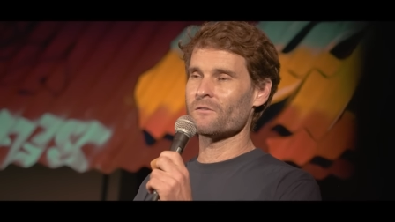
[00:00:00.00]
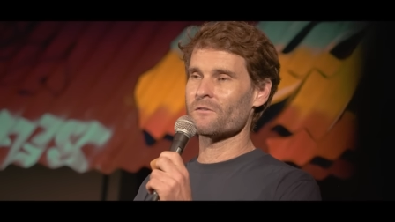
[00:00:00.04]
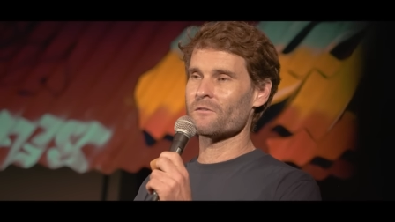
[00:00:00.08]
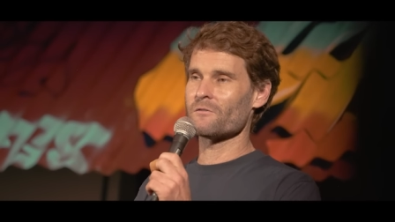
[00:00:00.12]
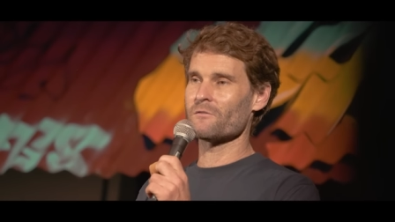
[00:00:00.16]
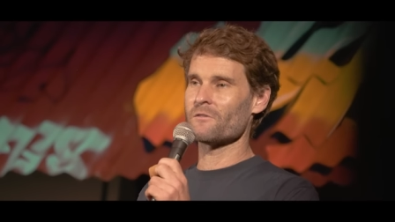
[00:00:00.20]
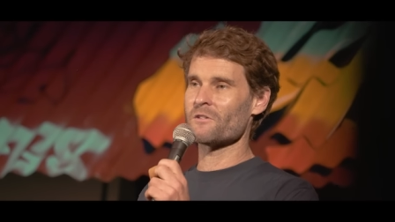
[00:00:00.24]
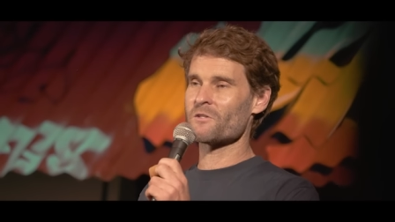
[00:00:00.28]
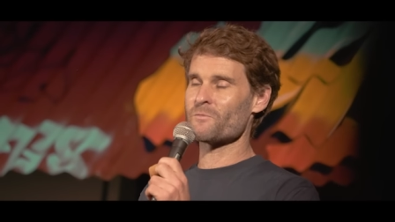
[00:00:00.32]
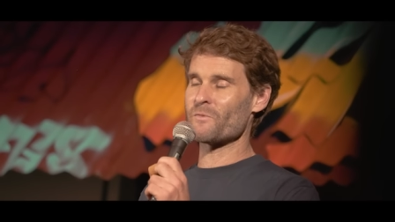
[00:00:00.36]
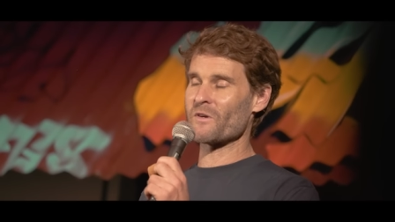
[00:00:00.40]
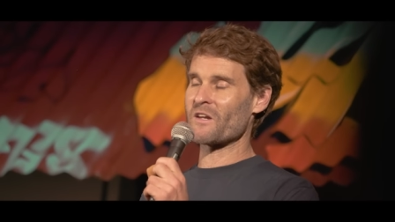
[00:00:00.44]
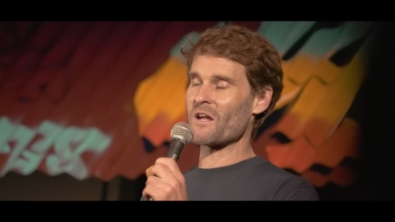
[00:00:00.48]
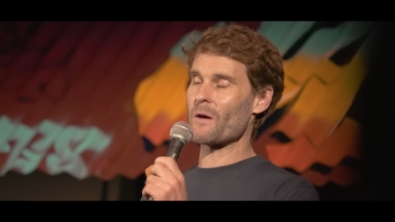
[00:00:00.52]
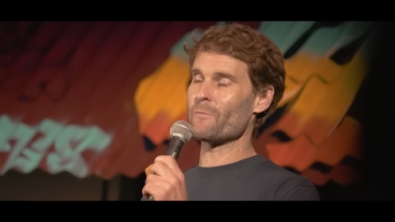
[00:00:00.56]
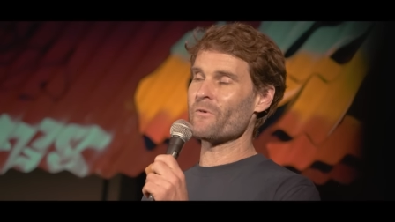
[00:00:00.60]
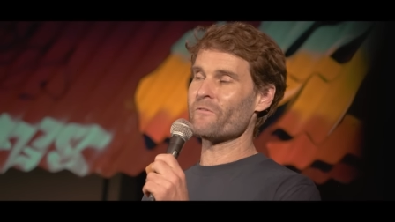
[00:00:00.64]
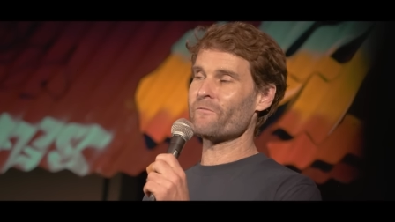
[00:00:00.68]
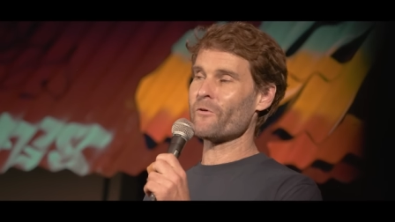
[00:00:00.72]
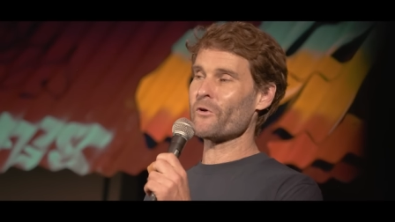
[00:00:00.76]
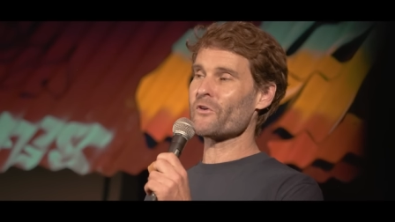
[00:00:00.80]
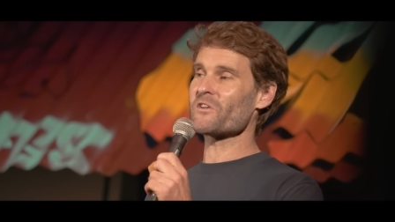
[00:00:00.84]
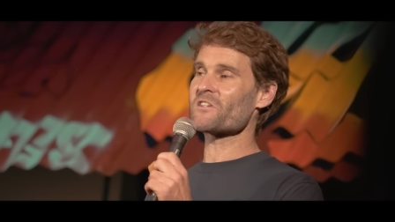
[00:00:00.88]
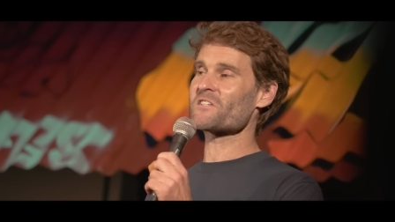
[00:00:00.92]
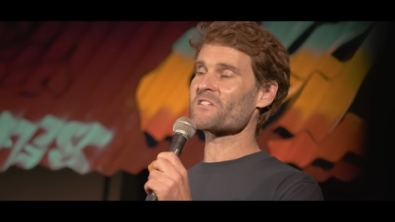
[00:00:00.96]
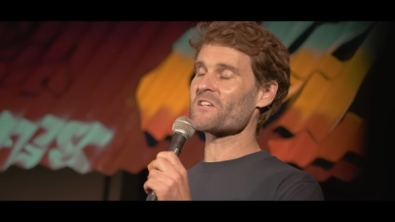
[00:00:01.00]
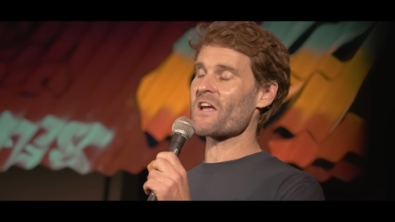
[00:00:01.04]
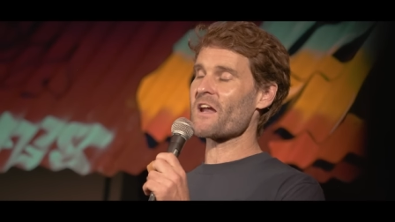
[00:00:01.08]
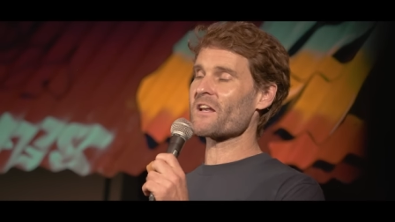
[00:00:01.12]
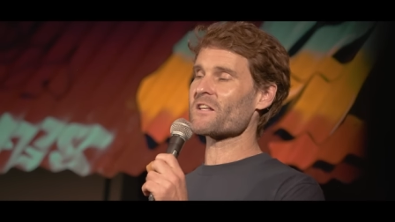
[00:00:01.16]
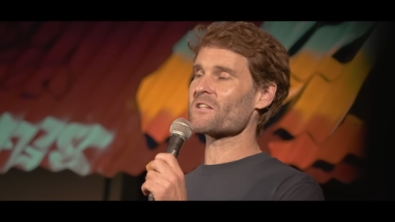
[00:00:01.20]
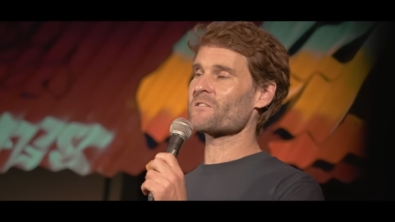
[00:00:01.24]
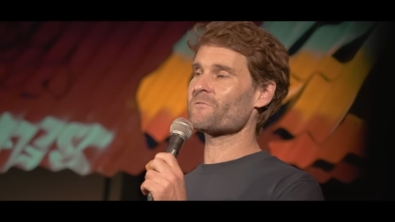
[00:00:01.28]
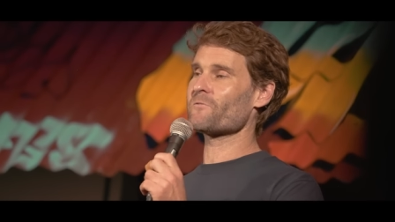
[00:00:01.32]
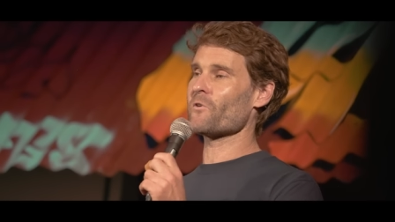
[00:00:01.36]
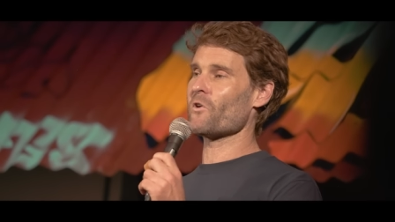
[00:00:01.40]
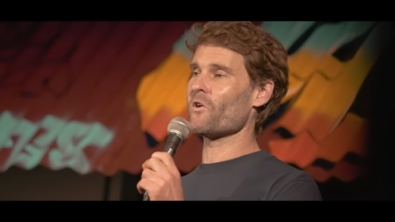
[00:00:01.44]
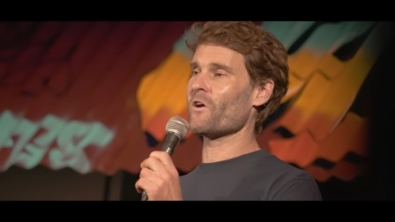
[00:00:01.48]
it's become a very
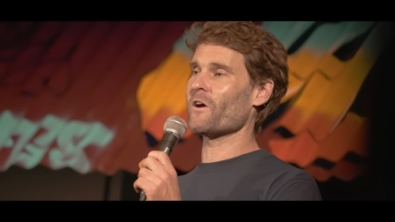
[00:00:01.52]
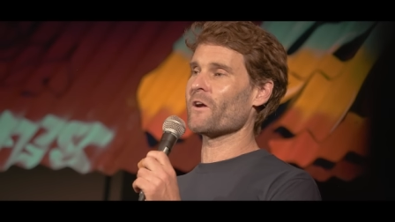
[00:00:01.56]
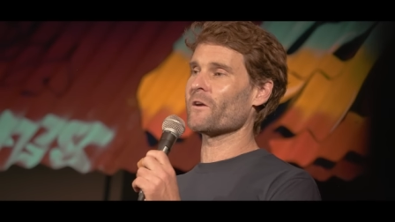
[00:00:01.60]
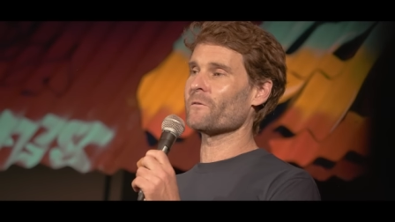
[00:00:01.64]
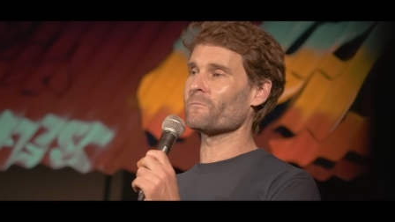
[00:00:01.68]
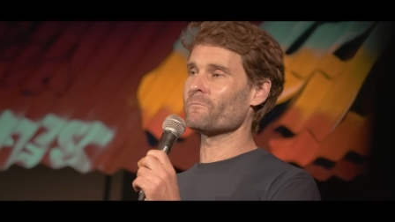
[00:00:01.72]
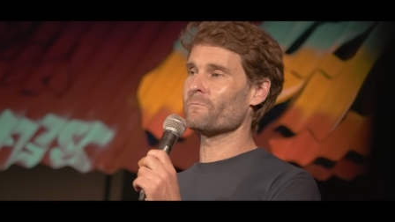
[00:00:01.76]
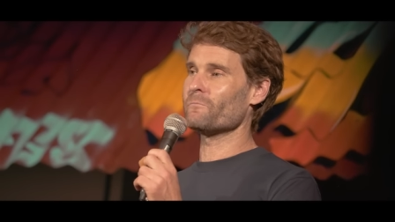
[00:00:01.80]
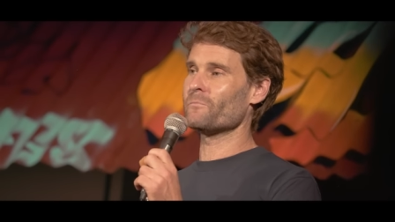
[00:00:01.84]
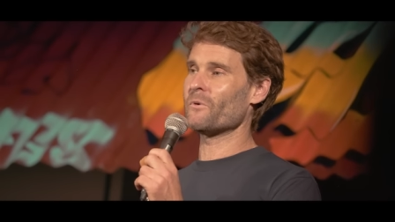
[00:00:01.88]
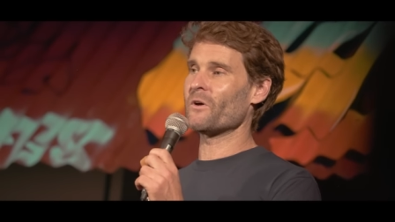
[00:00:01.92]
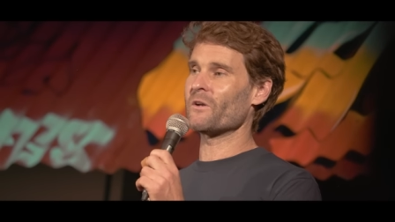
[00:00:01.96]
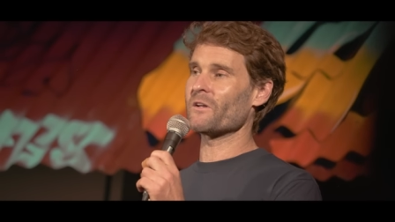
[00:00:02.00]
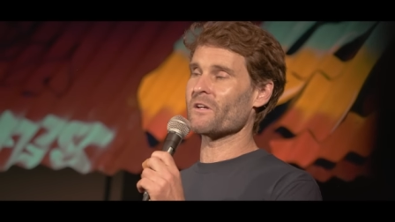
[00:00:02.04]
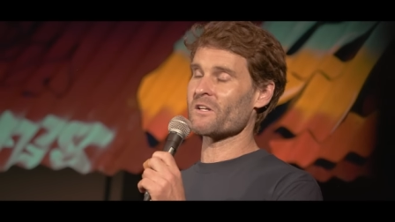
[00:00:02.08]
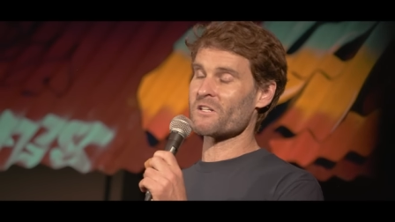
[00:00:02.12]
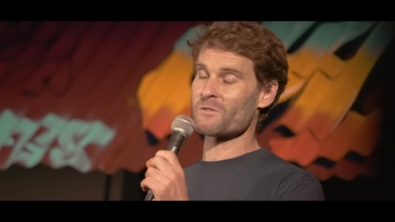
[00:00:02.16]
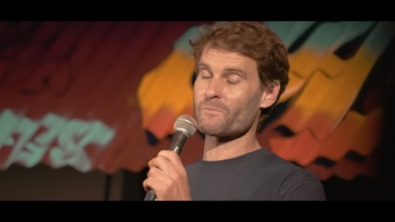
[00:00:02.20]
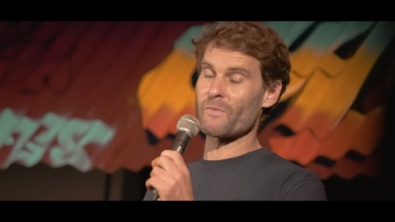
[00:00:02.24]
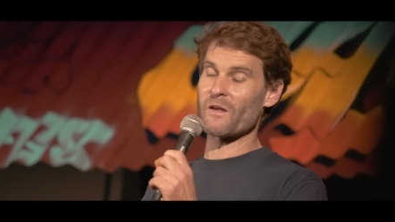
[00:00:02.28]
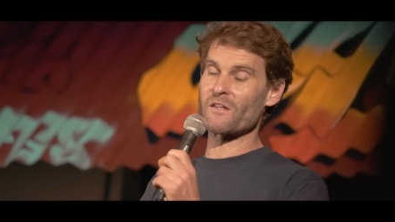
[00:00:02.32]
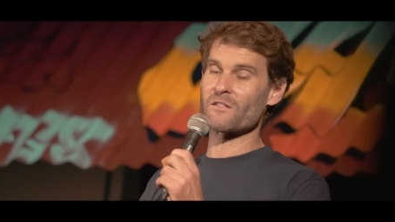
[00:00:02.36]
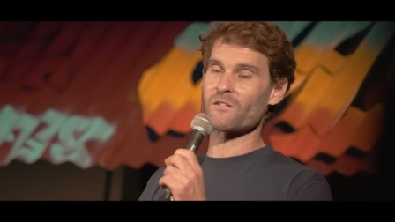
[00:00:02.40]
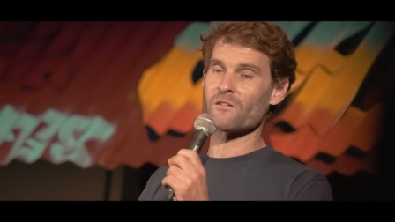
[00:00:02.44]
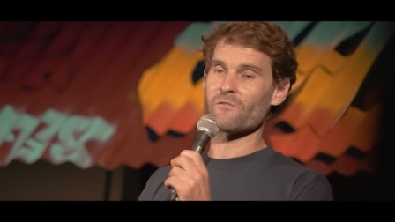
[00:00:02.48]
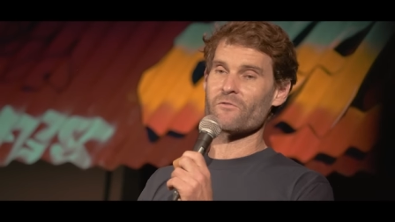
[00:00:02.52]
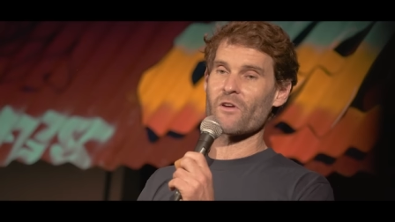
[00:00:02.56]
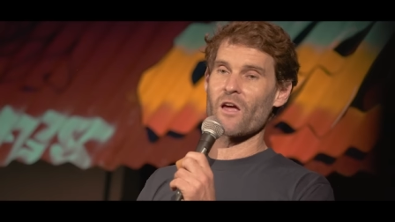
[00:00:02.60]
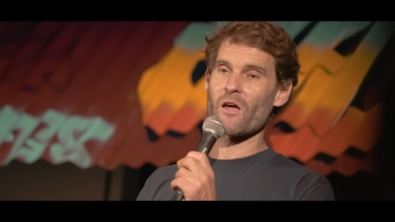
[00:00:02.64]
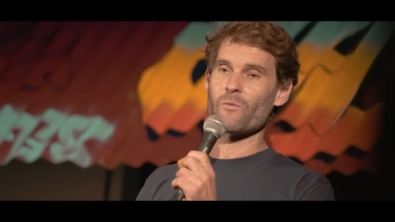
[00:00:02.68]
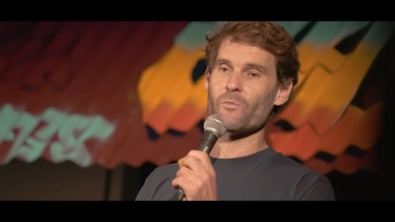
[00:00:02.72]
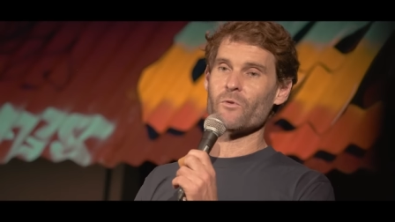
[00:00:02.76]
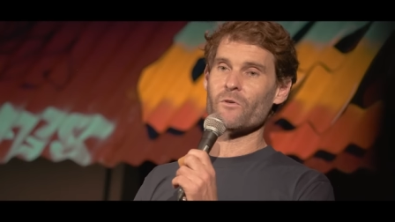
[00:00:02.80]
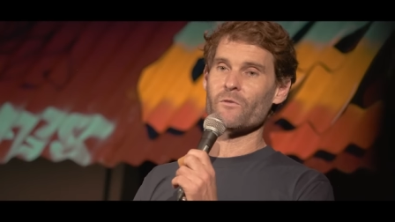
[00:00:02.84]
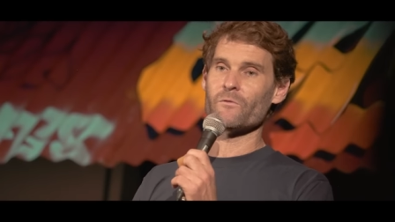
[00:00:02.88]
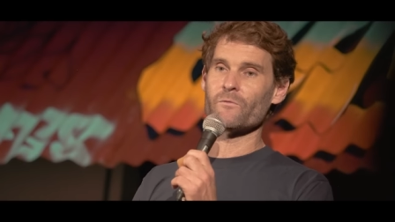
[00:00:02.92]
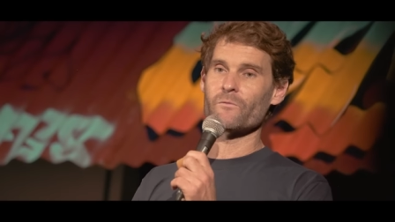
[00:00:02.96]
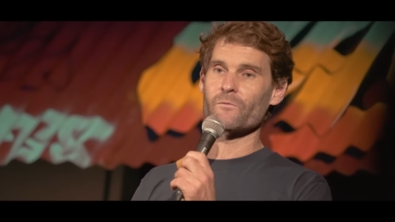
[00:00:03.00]
satisfying but expensive
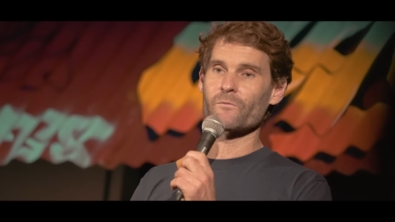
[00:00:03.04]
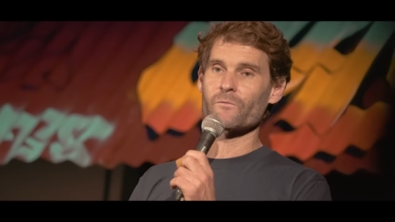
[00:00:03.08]
habit.